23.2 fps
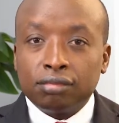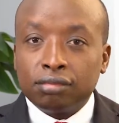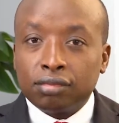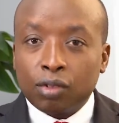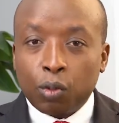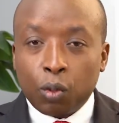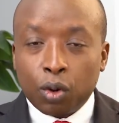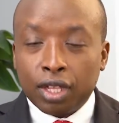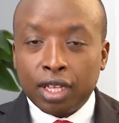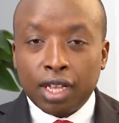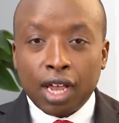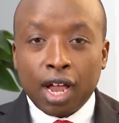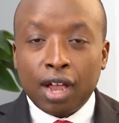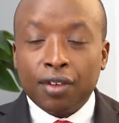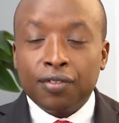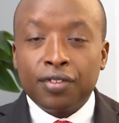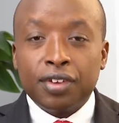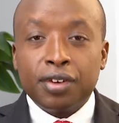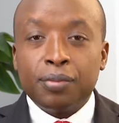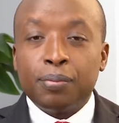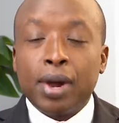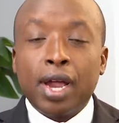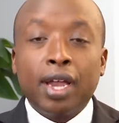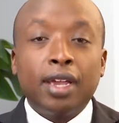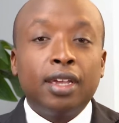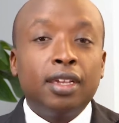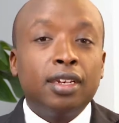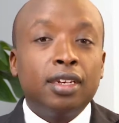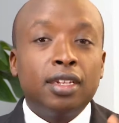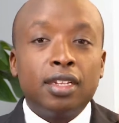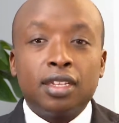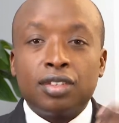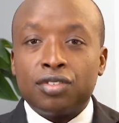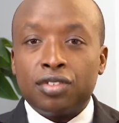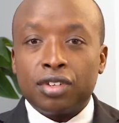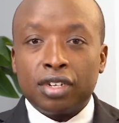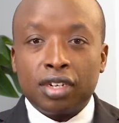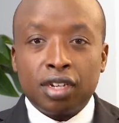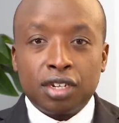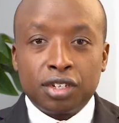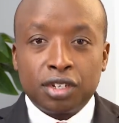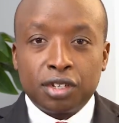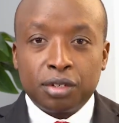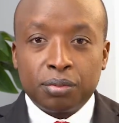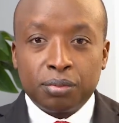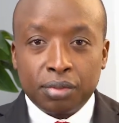what they have in mind is
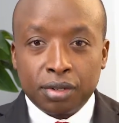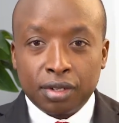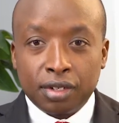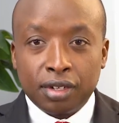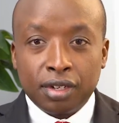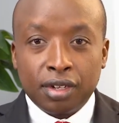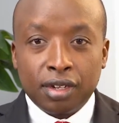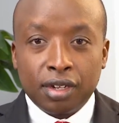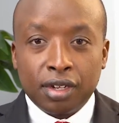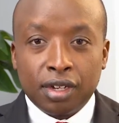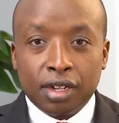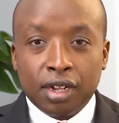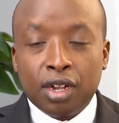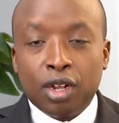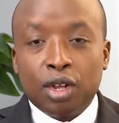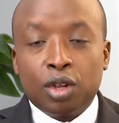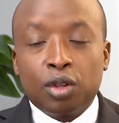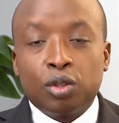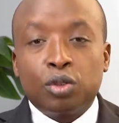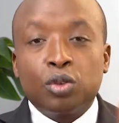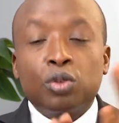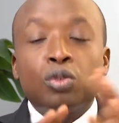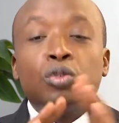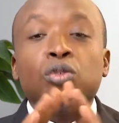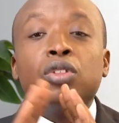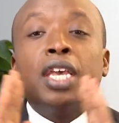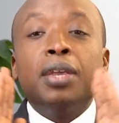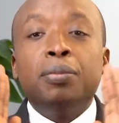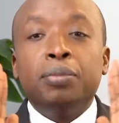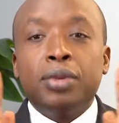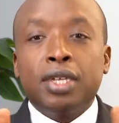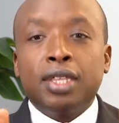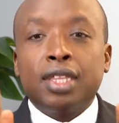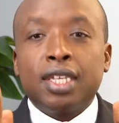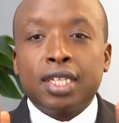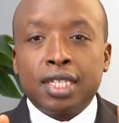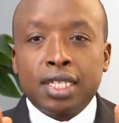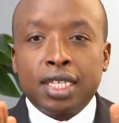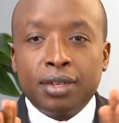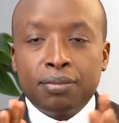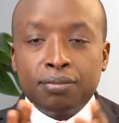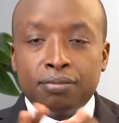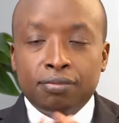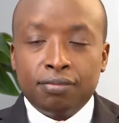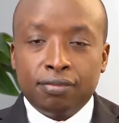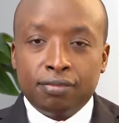leadership. So, do they mean the
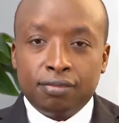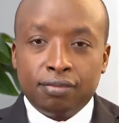same?